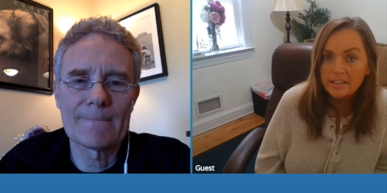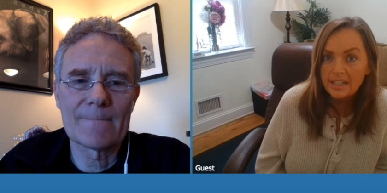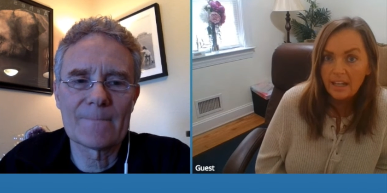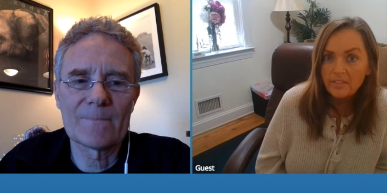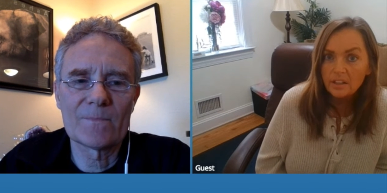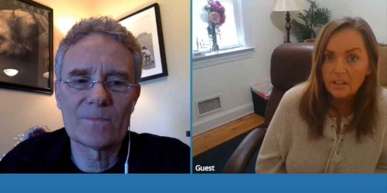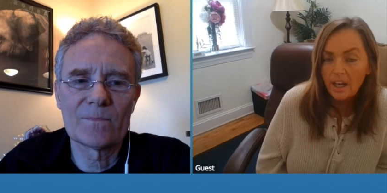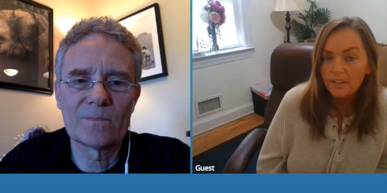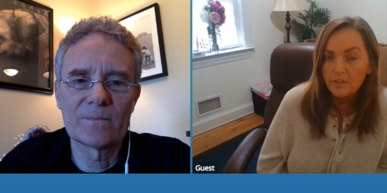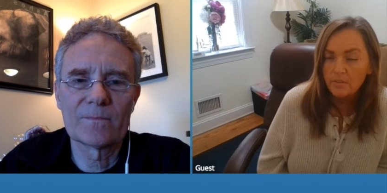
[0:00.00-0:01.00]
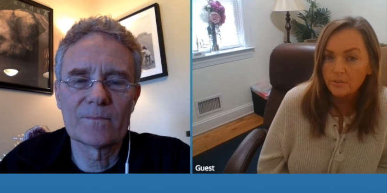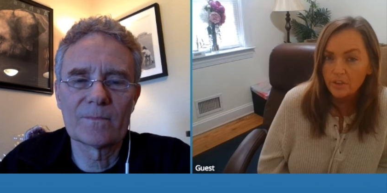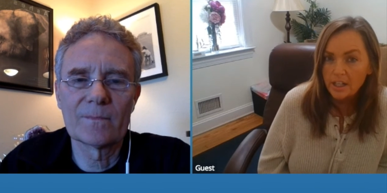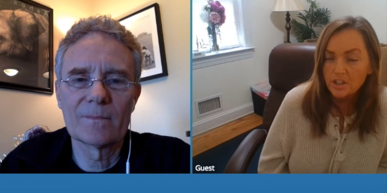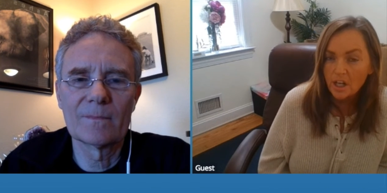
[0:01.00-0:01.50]
Speaker 1: a day in the life of a
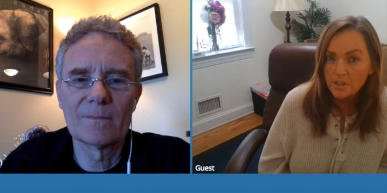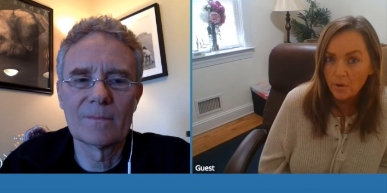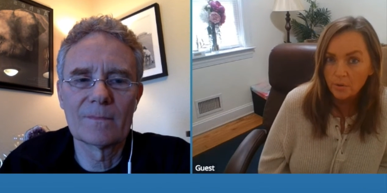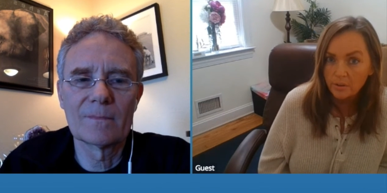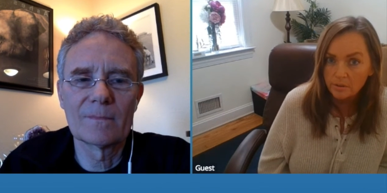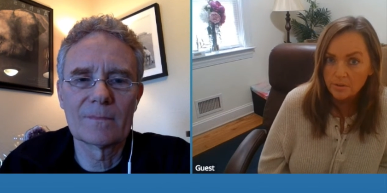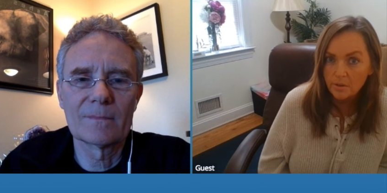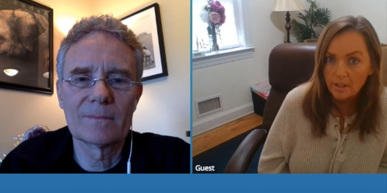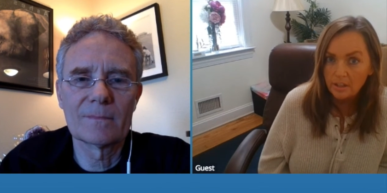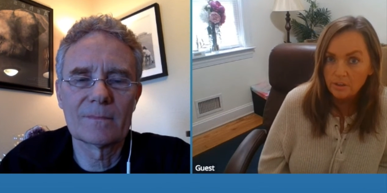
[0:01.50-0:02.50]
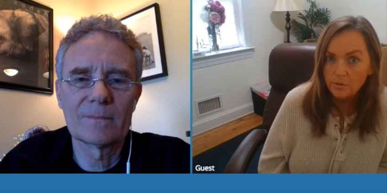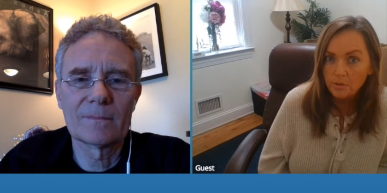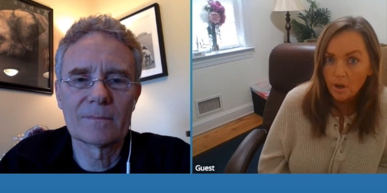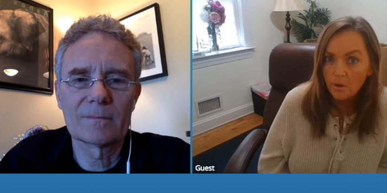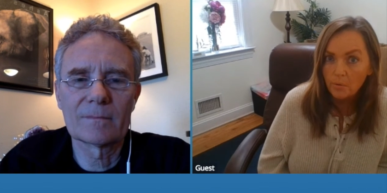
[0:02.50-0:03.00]
franchise owner so that you
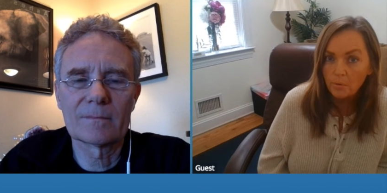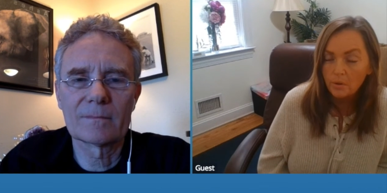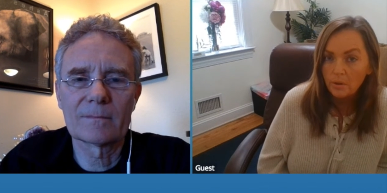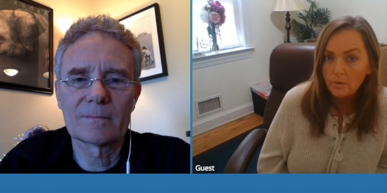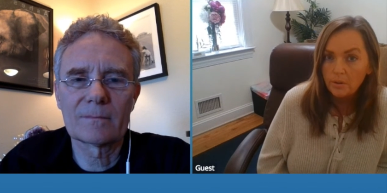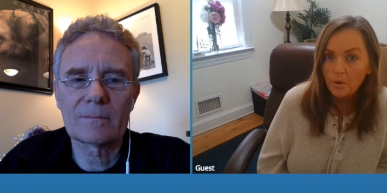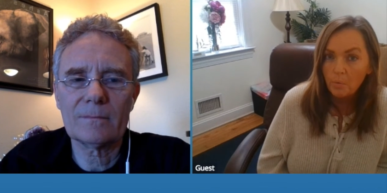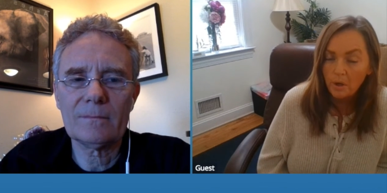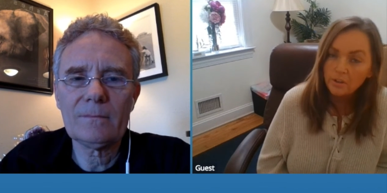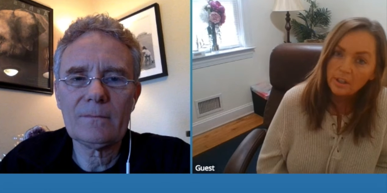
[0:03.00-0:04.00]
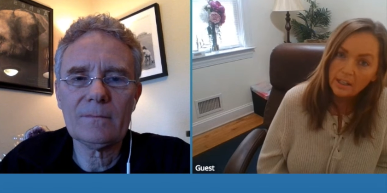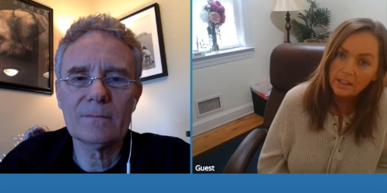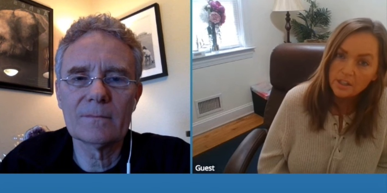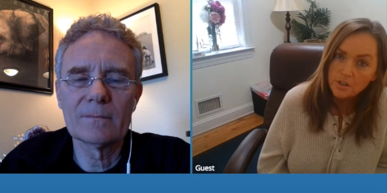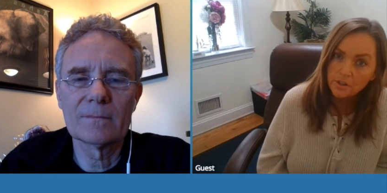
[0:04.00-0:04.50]
know, you know, what you're
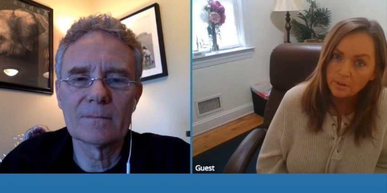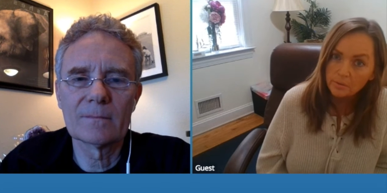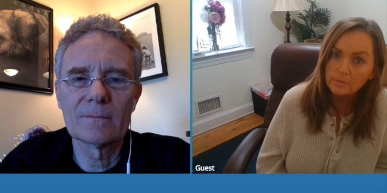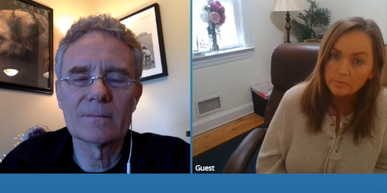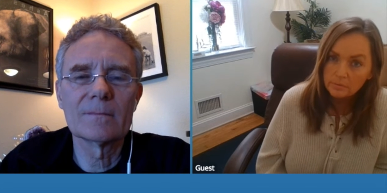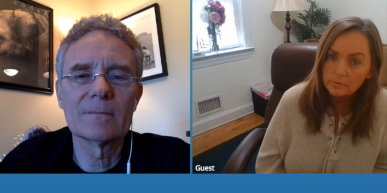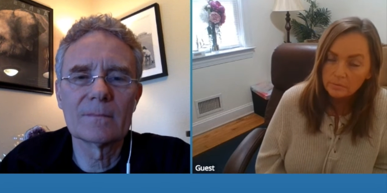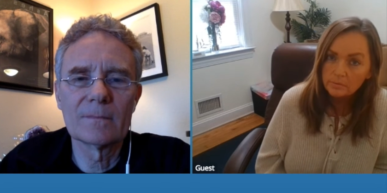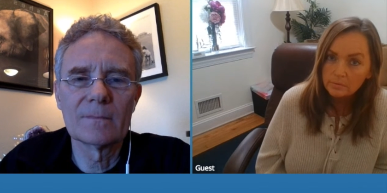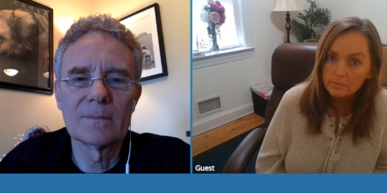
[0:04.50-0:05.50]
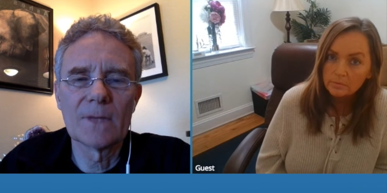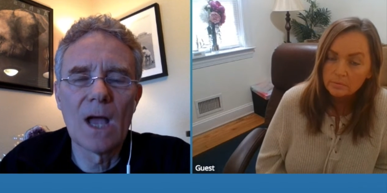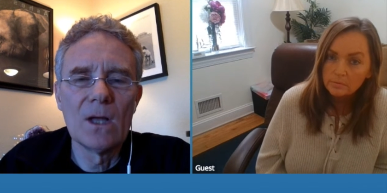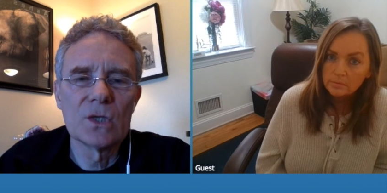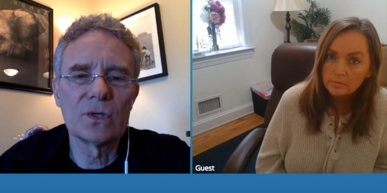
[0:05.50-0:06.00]
getting into.
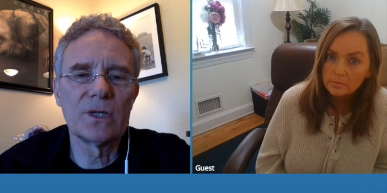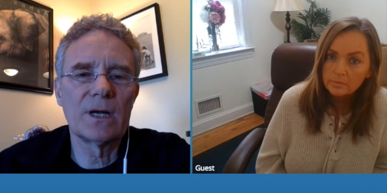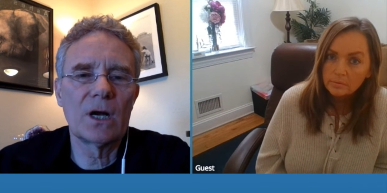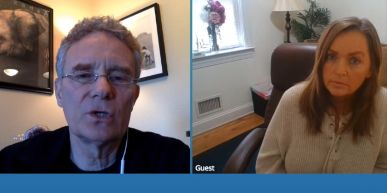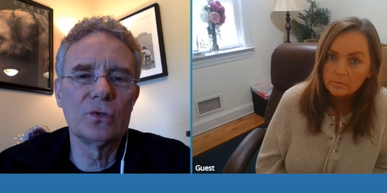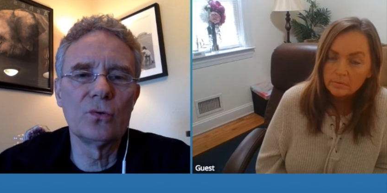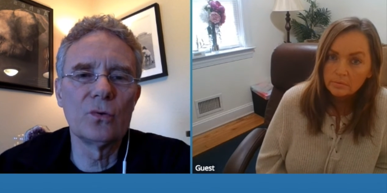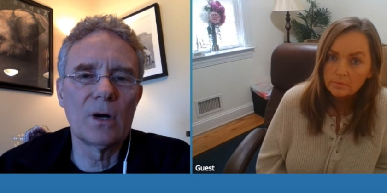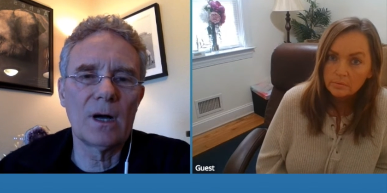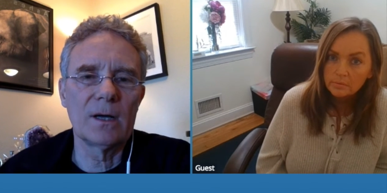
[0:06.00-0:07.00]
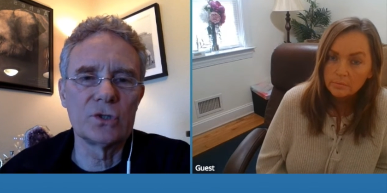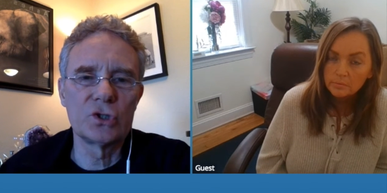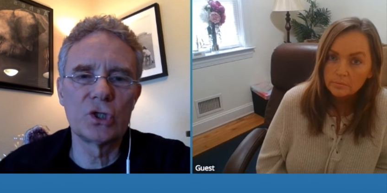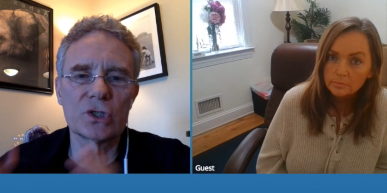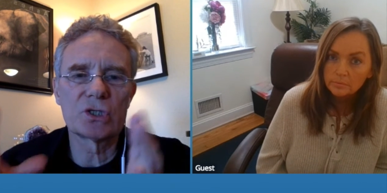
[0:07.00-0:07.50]
Speaker 2: So then, are you uh,
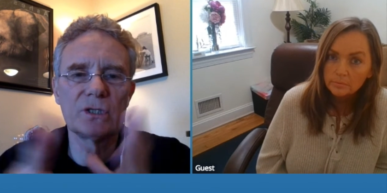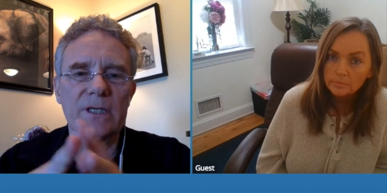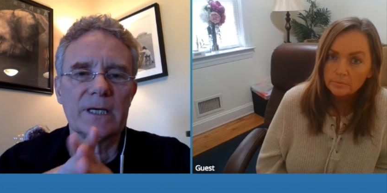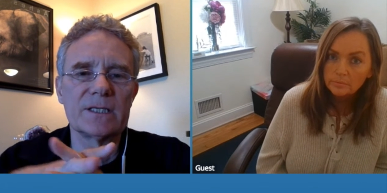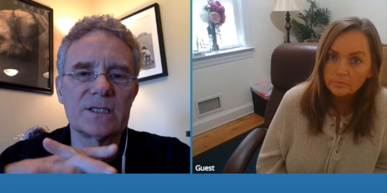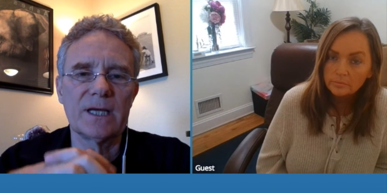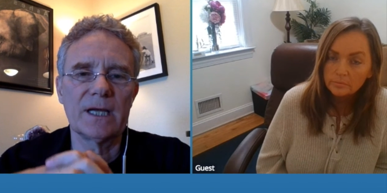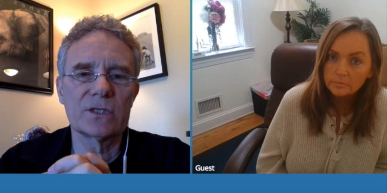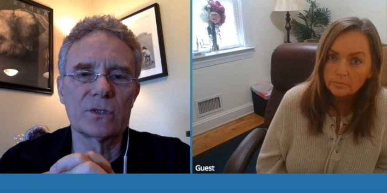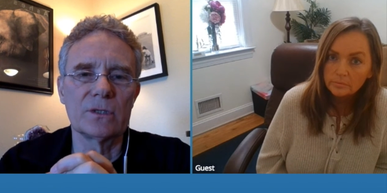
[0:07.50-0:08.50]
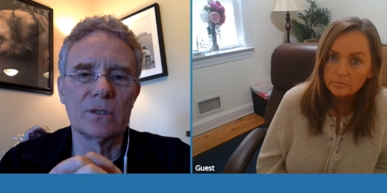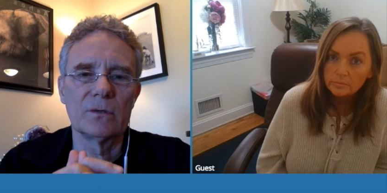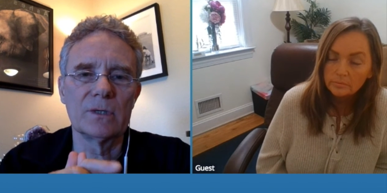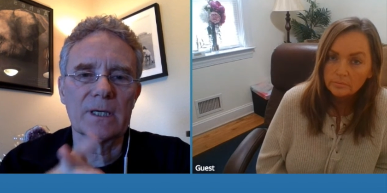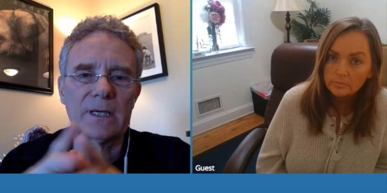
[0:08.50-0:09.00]
just the United States, or do you go
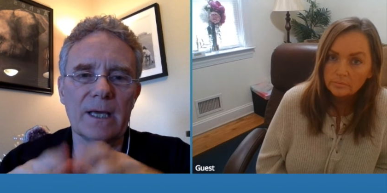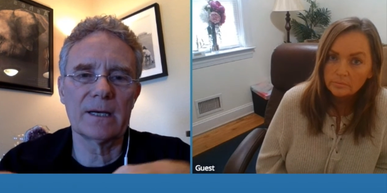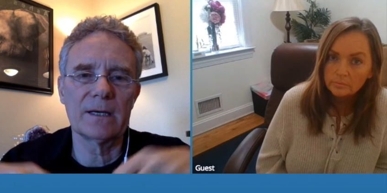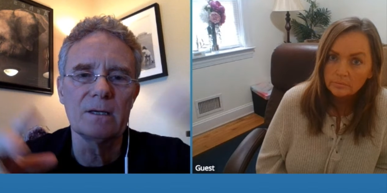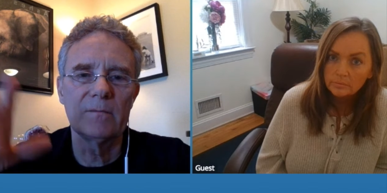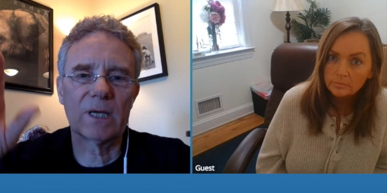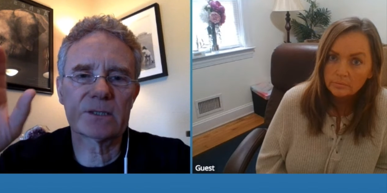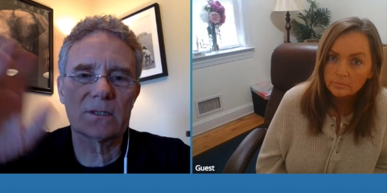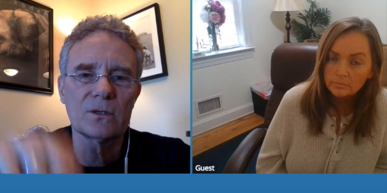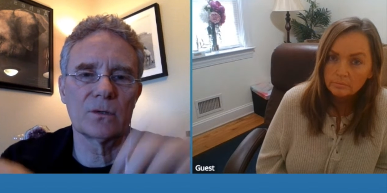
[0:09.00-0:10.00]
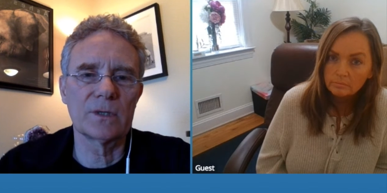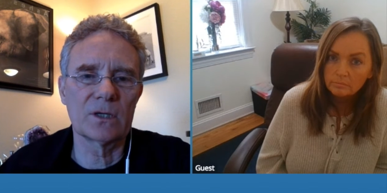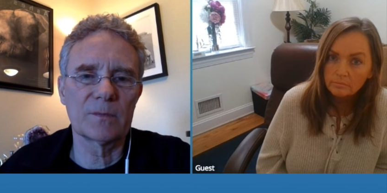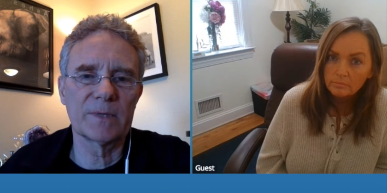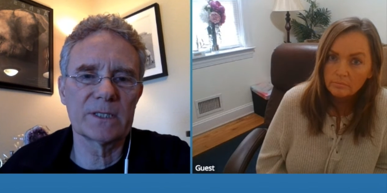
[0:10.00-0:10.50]
into Canada and Mexico and
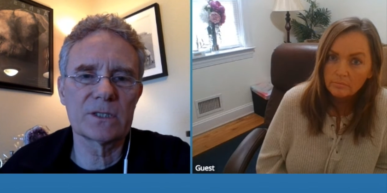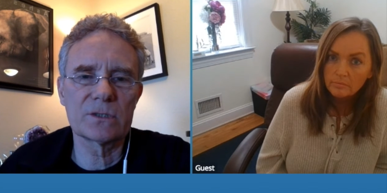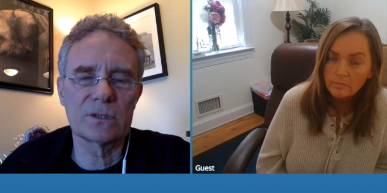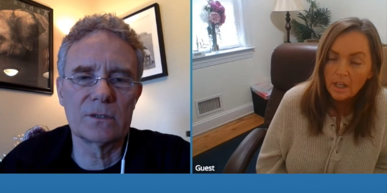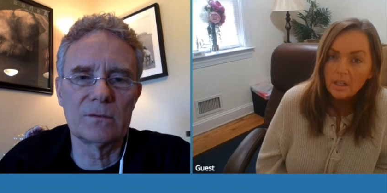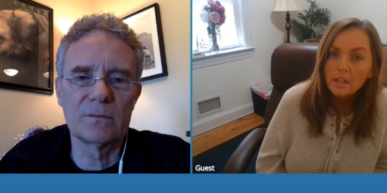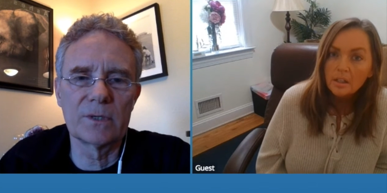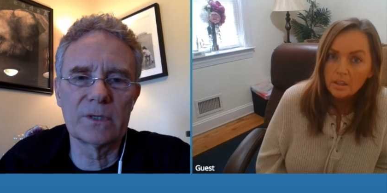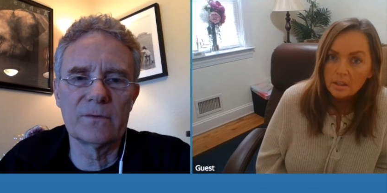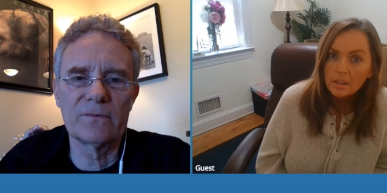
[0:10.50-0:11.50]
other places? You, where do you